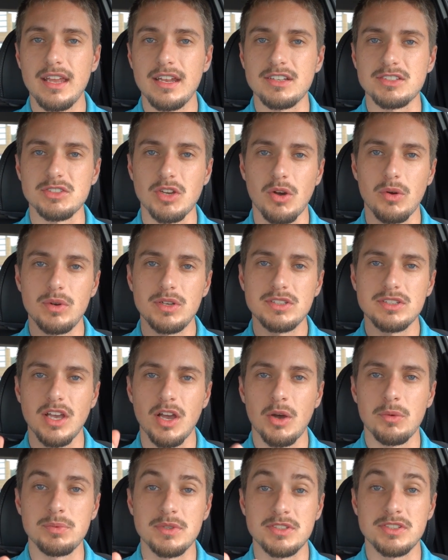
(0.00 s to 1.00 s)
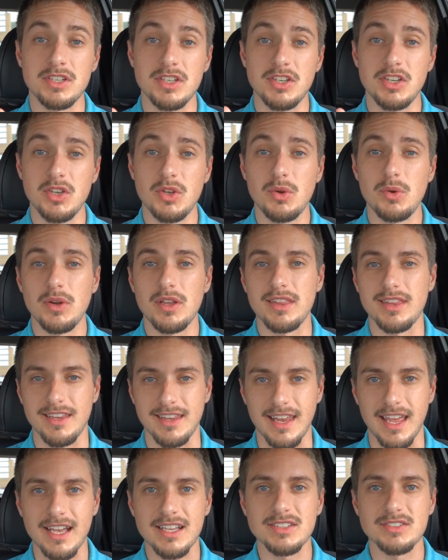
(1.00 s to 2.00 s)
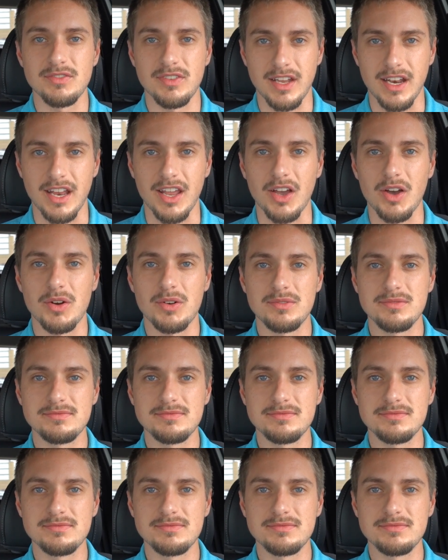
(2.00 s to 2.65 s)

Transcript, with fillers: And as always, I hope to see you in the next video.